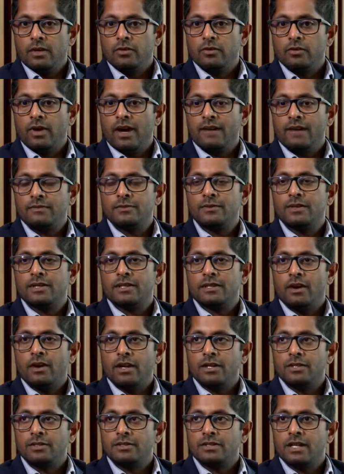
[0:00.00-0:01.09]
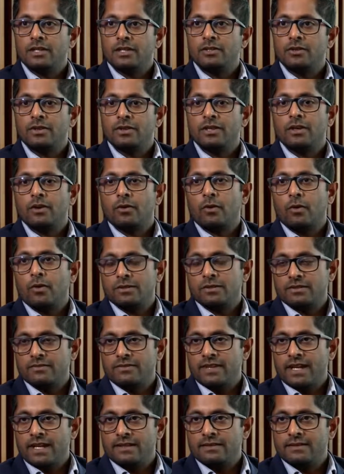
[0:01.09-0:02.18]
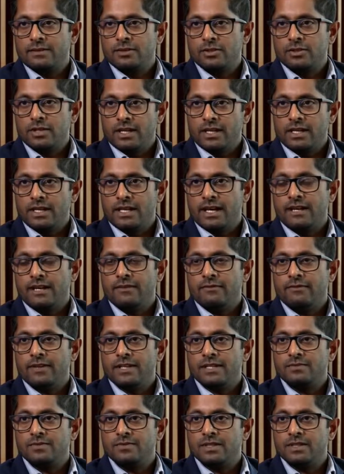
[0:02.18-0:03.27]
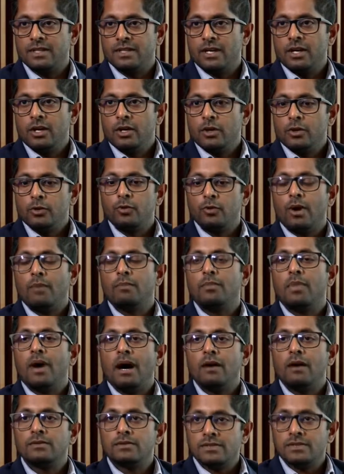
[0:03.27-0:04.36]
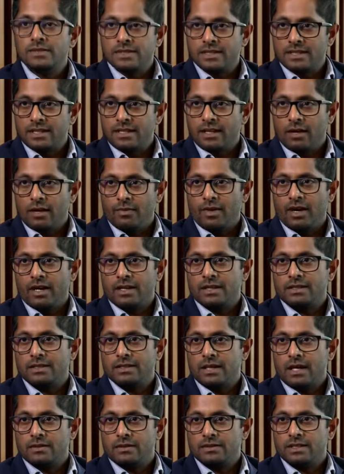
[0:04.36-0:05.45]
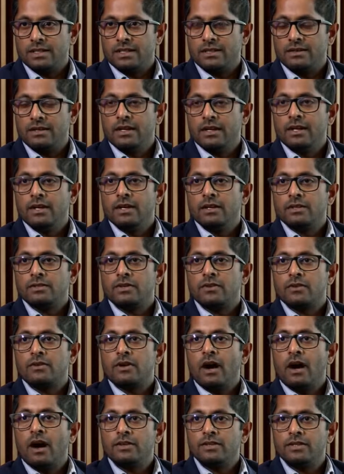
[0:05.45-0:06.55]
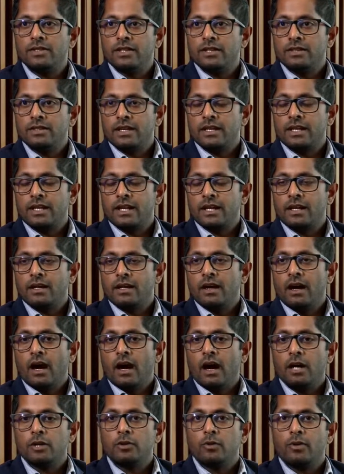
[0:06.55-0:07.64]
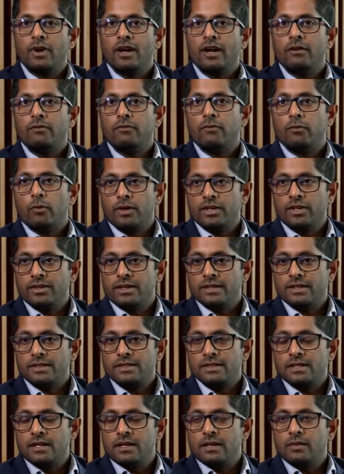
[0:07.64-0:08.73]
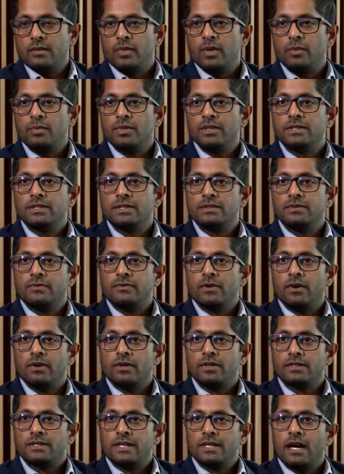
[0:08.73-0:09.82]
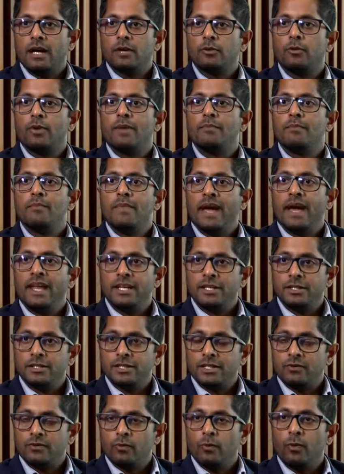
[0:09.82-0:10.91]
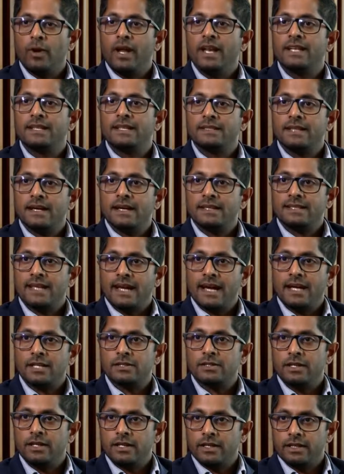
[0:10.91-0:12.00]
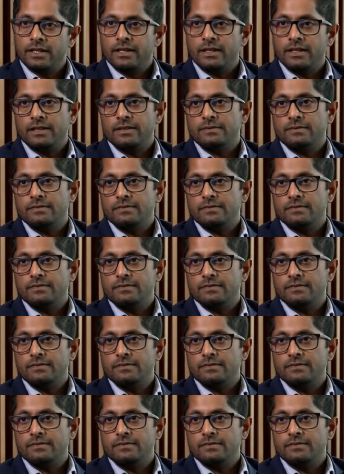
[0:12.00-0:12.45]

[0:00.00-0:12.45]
you have to acknowledge that during the course of that journey and investment, you are bound to see a market downturn. So rather than thinking, how do I avoid this? People need to focus on how do I manage it when it does actually occur.